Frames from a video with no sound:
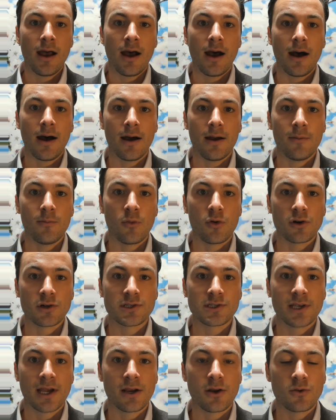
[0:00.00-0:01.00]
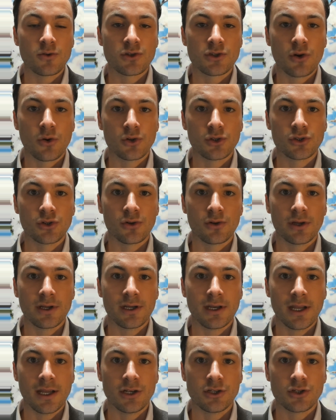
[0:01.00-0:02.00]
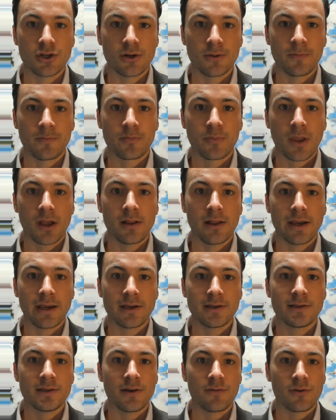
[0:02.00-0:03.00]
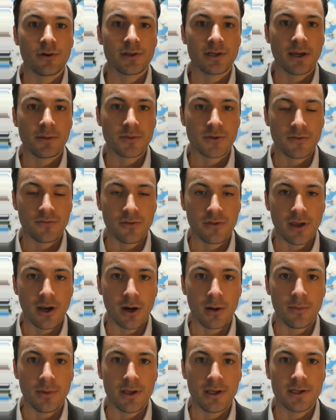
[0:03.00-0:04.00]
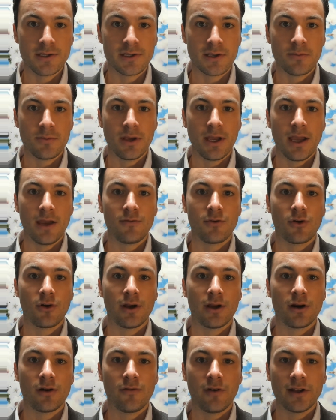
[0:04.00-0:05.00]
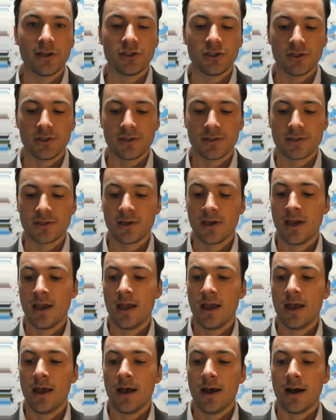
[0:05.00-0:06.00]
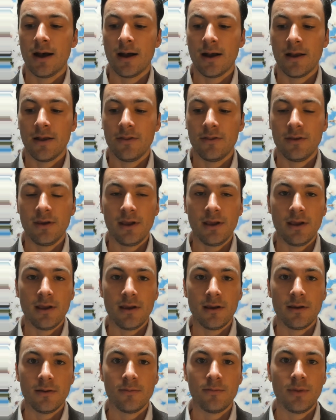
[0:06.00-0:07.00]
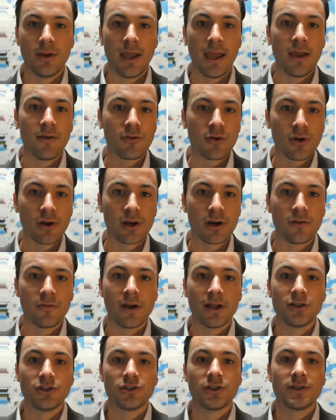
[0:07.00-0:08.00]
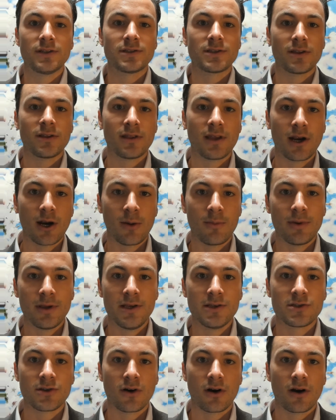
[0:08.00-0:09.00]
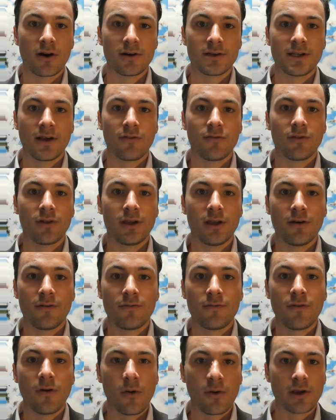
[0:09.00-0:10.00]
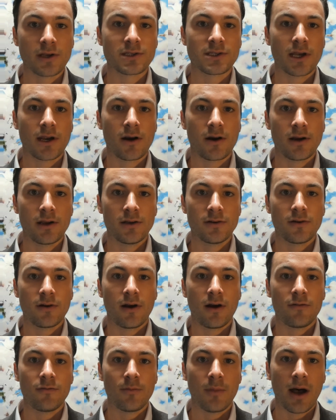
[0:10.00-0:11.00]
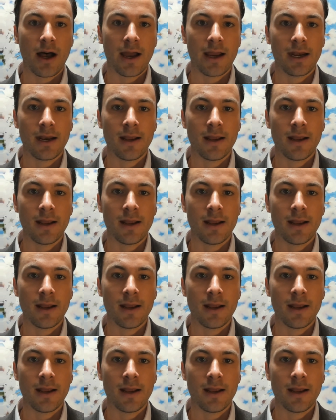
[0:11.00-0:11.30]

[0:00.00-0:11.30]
more psychosocial in nature, like different types of therapies and behavioral interventions. The behavioral interventions and therapies are definitely a focus area of mine.